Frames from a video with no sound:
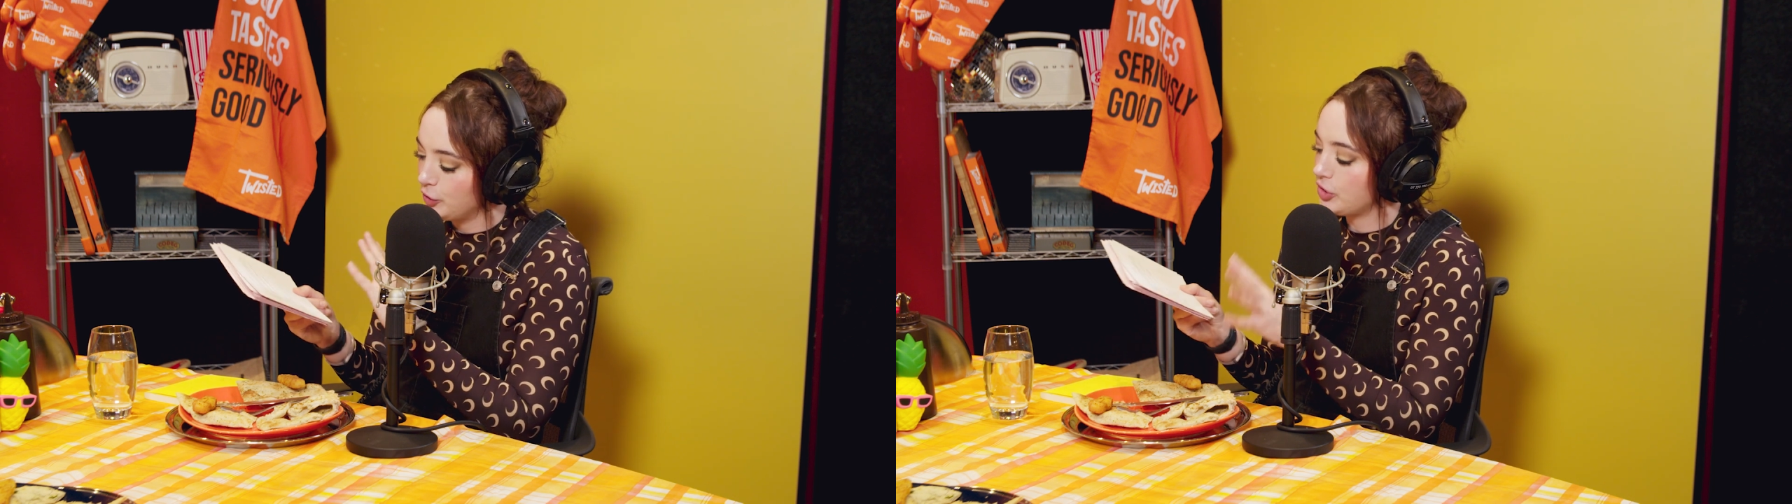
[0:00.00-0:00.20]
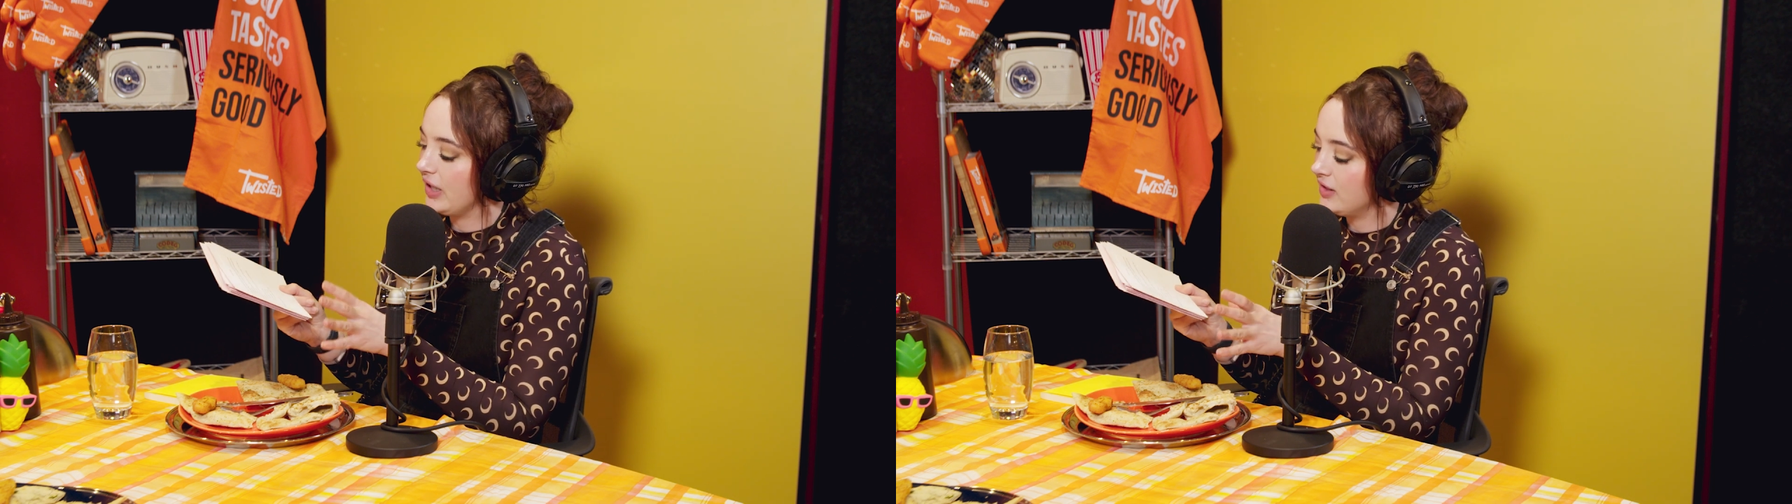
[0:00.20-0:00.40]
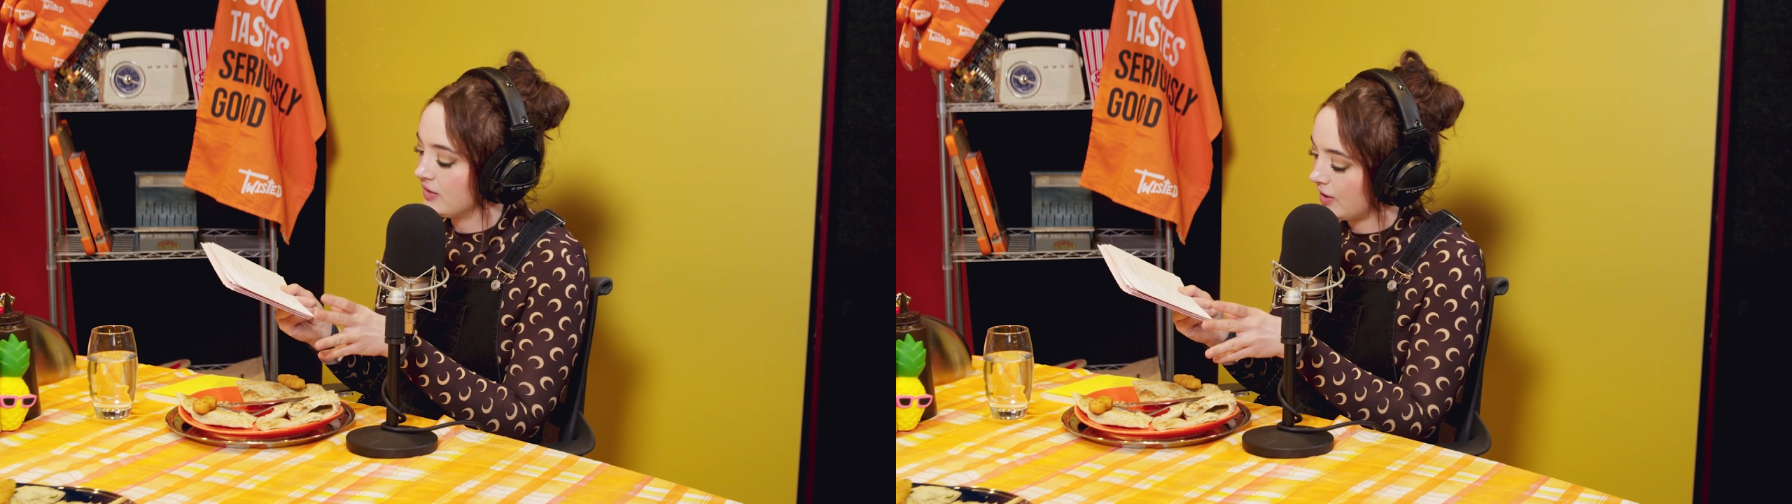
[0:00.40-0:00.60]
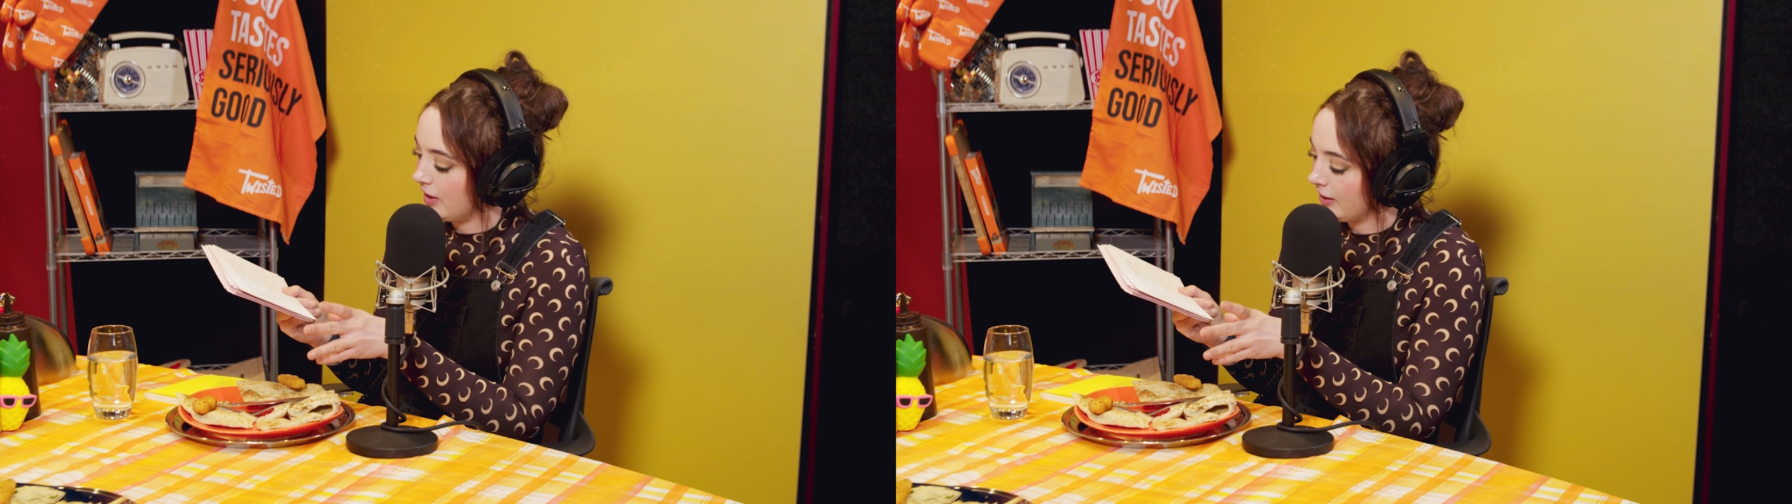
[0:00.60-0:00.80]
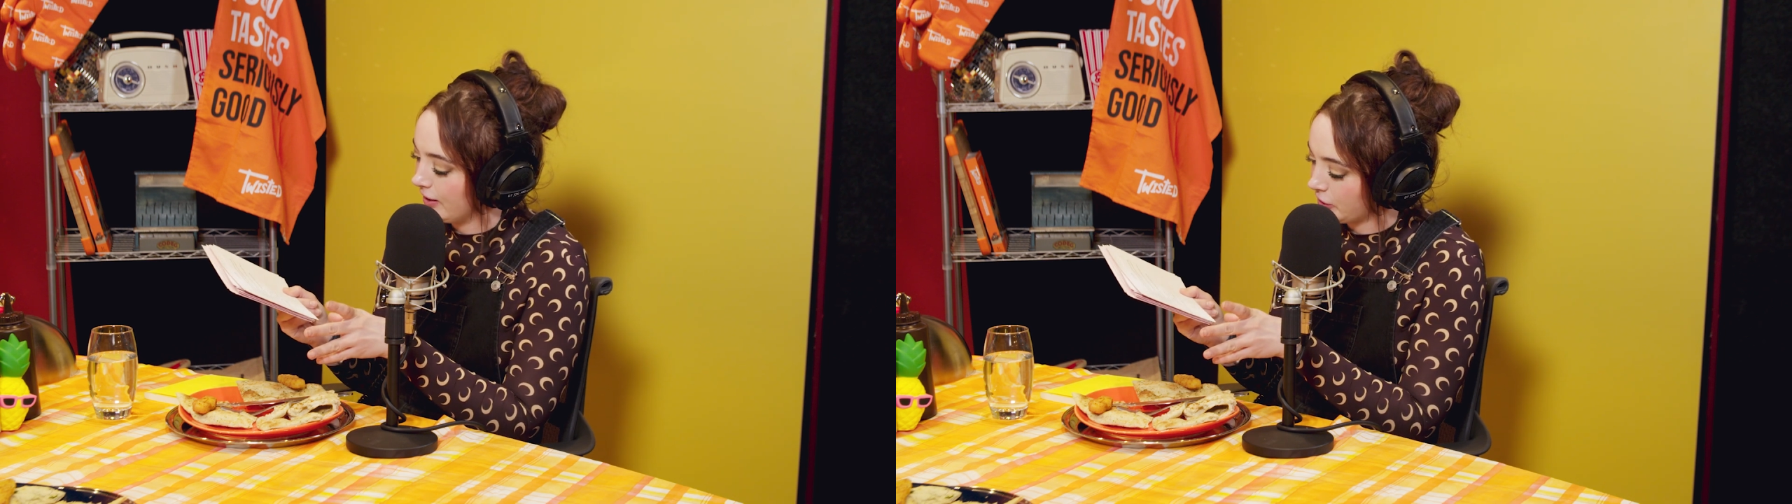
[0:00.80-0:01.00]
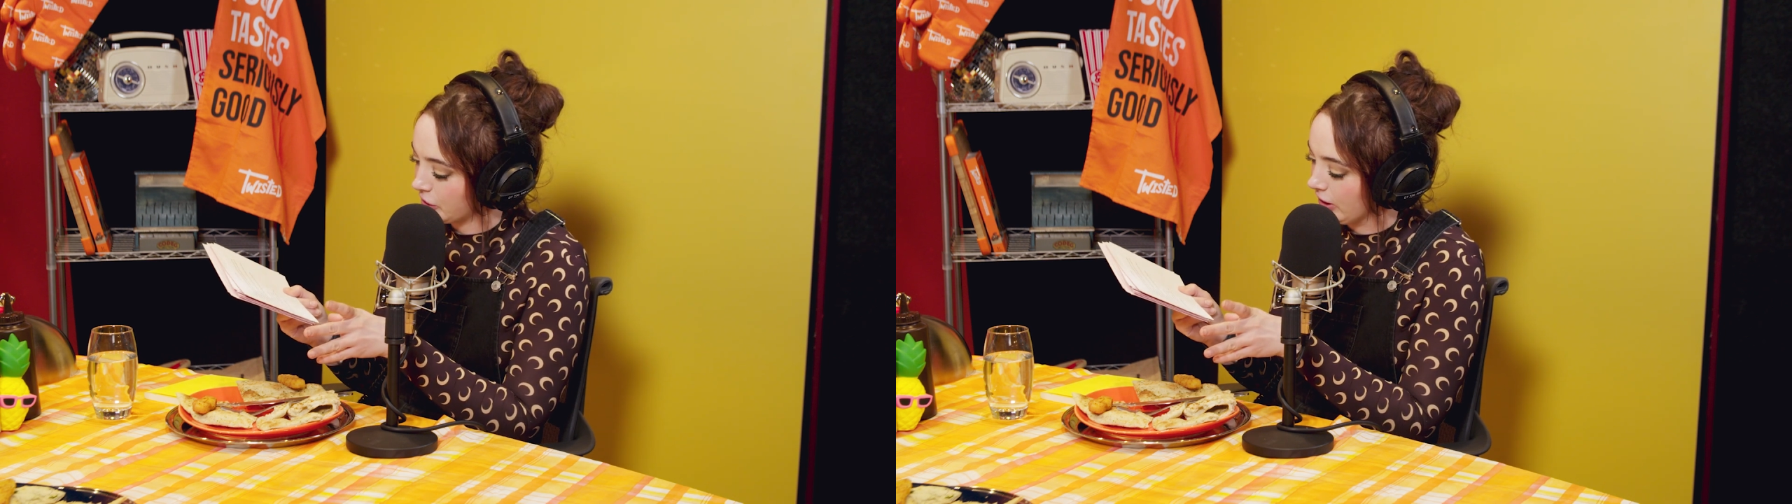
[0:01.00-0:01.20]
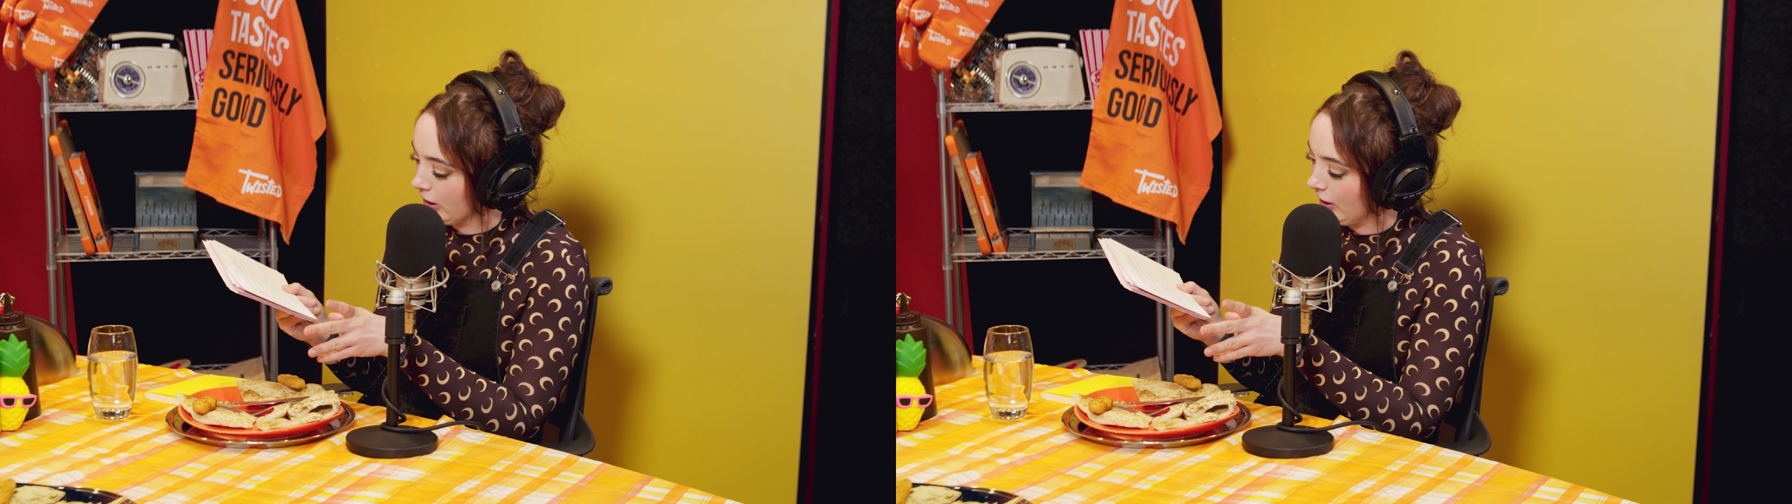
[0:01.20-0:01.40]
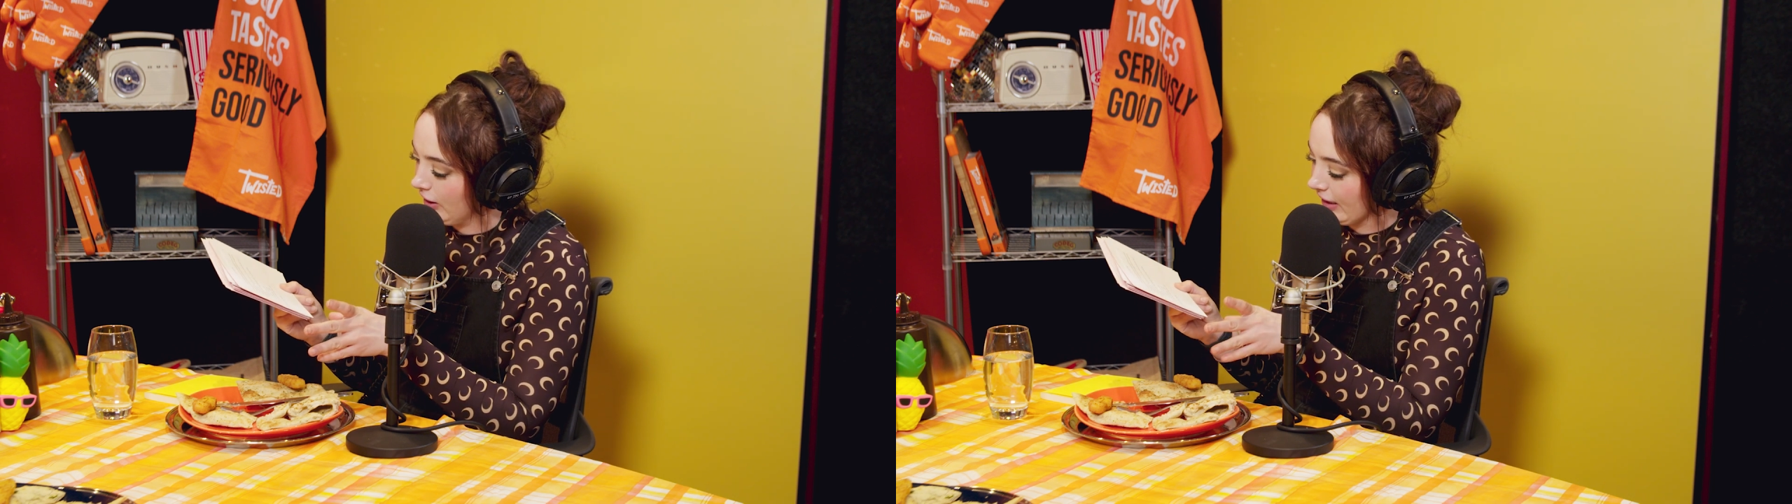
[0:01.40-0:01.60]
trends are this year